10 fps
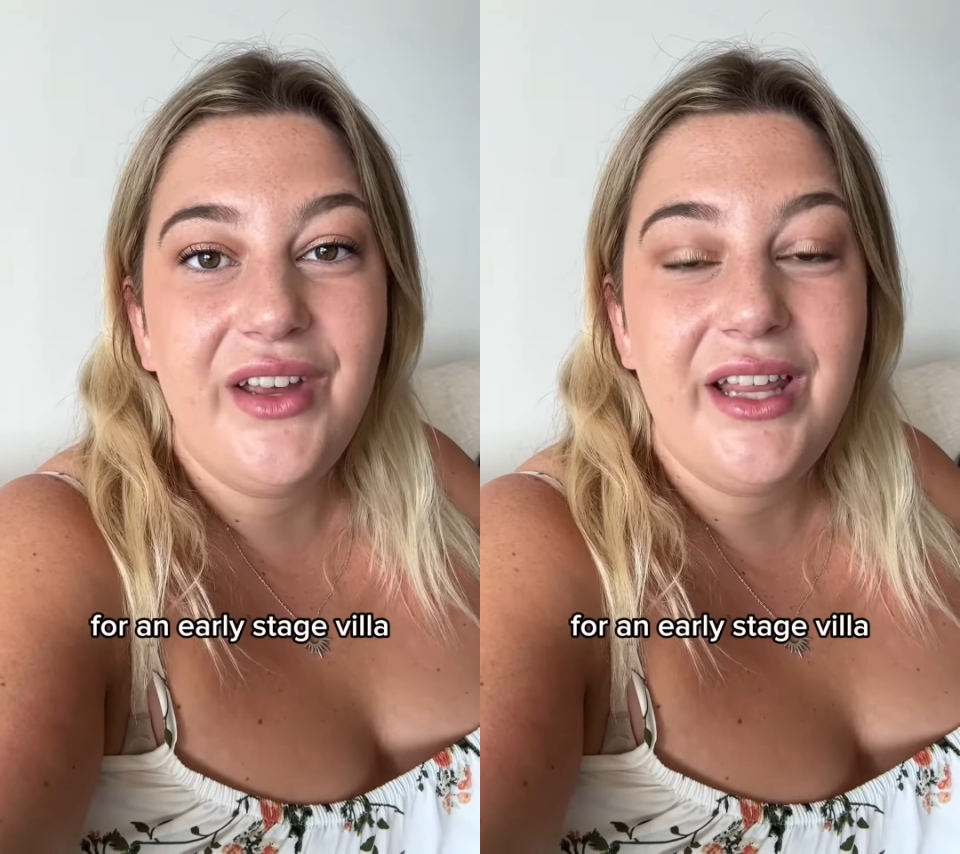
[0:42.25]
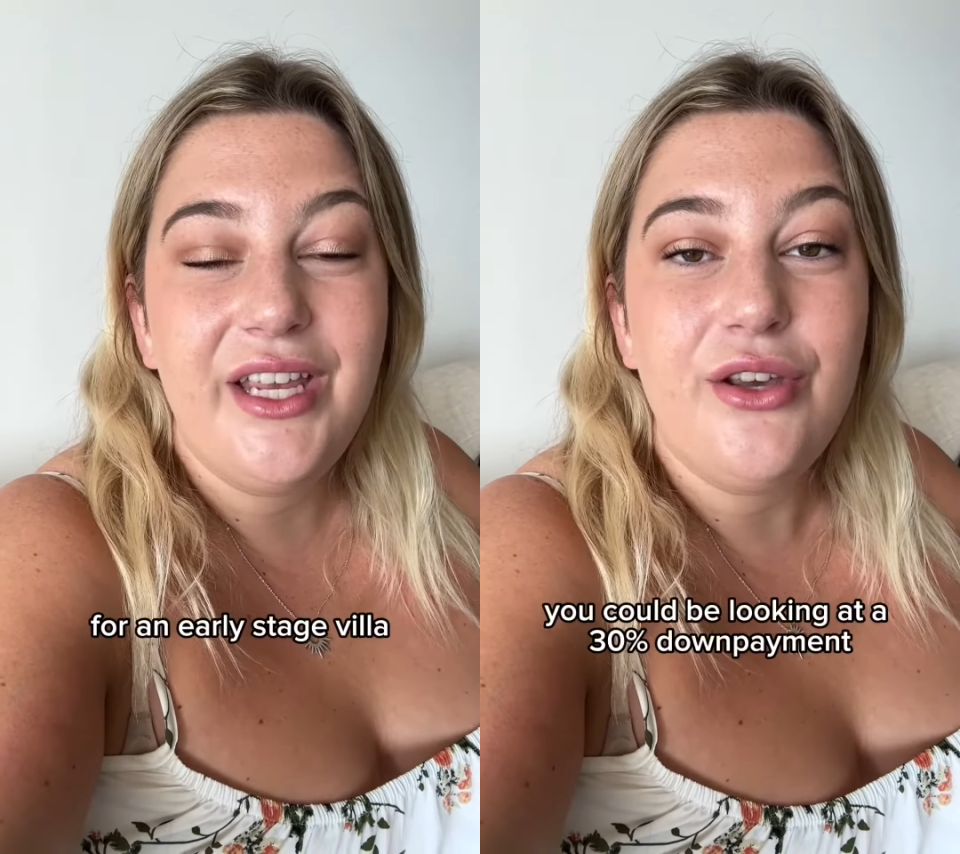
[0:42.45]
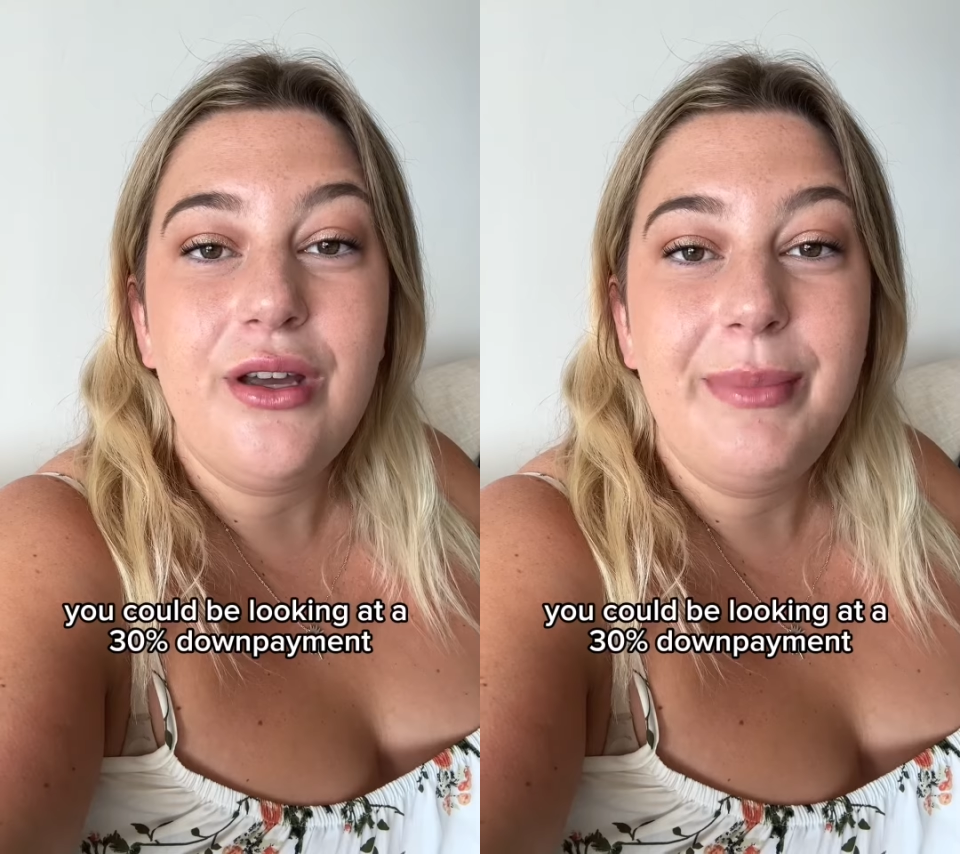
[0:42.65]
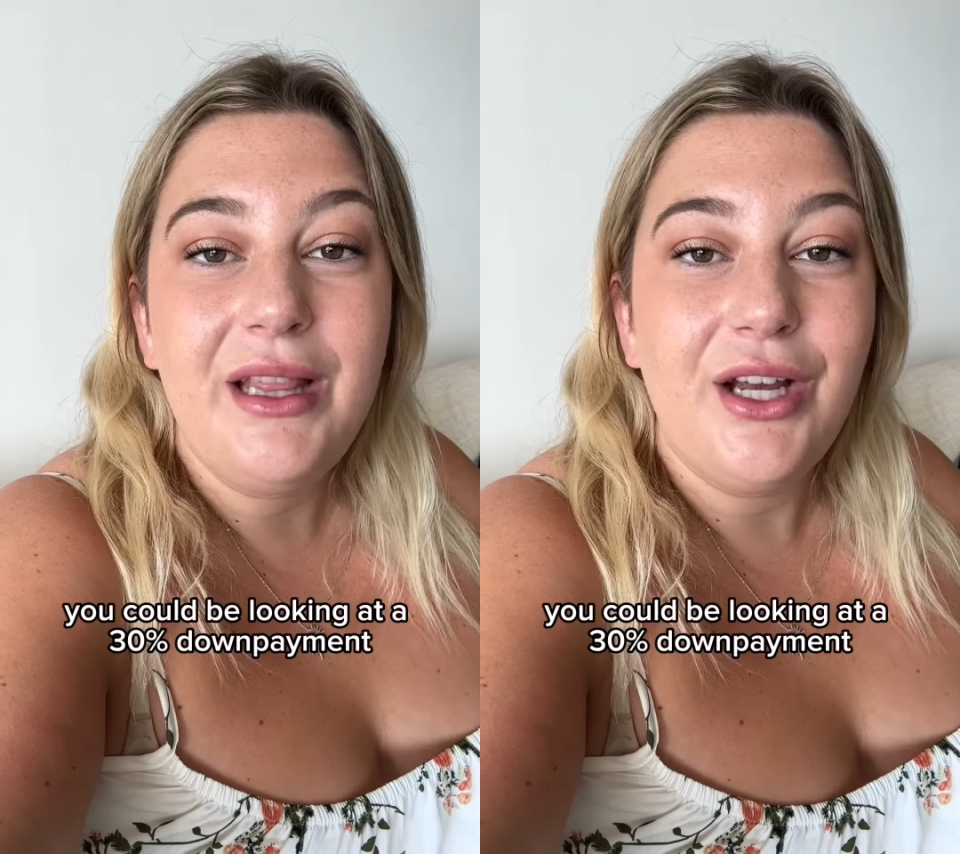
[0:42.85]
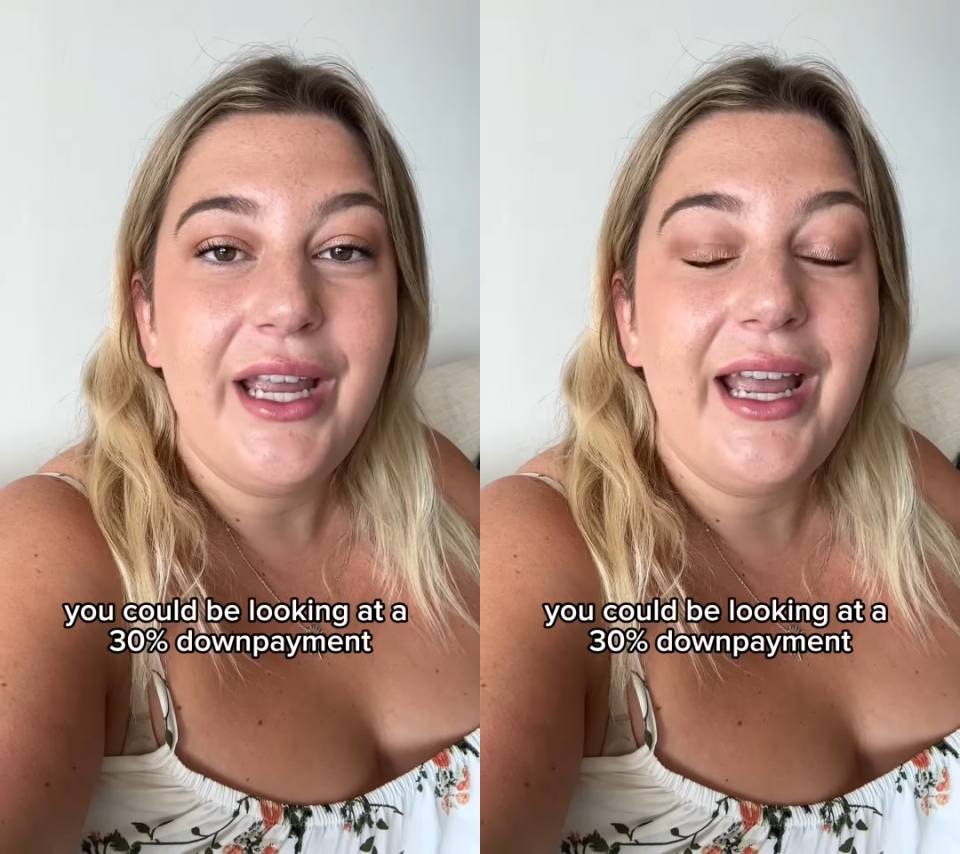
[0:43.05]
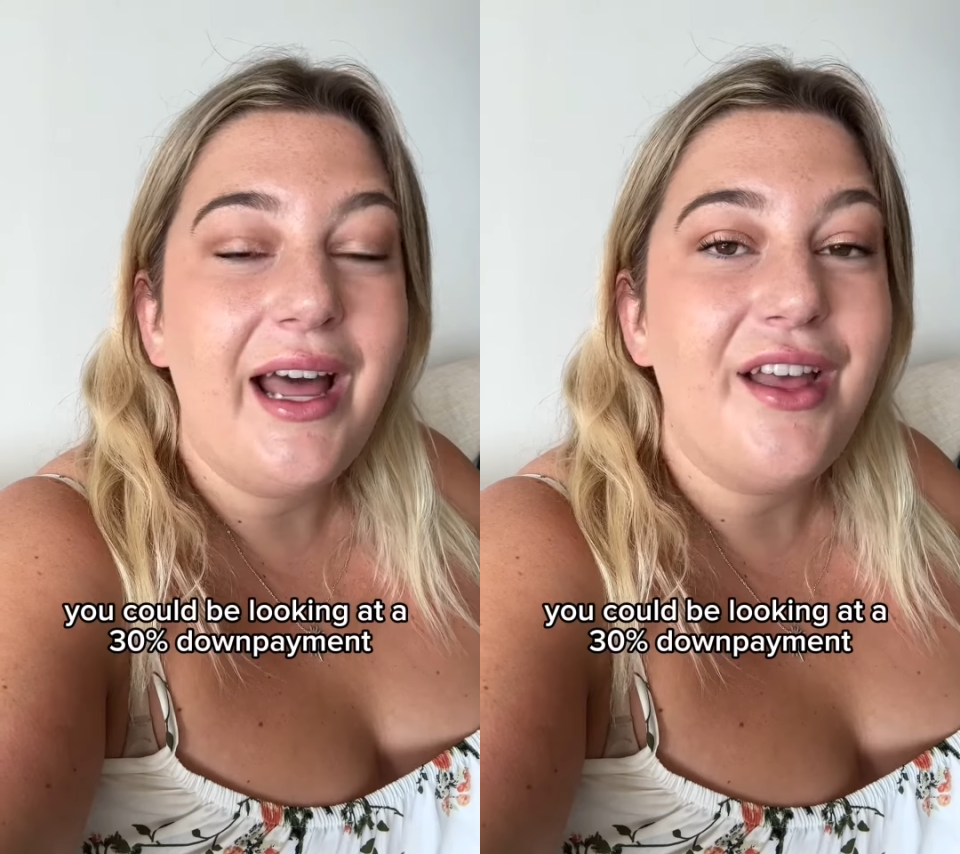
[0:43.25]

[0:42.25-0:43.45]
you could be looking at a